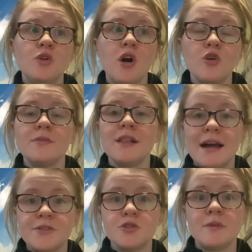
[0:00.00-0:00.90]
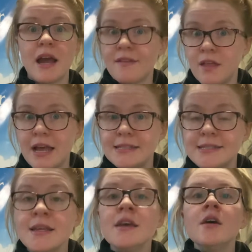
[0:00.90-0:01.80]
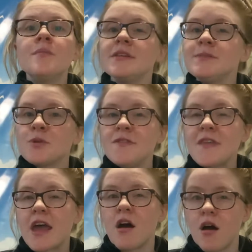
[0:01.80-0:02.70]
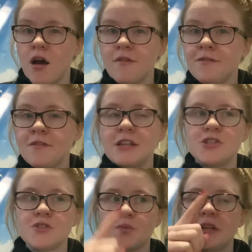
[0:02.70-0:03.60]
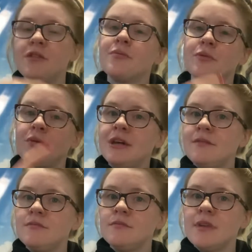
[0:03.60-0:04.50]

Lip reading: Home Classroom Guidelines. Please print that off and just read through it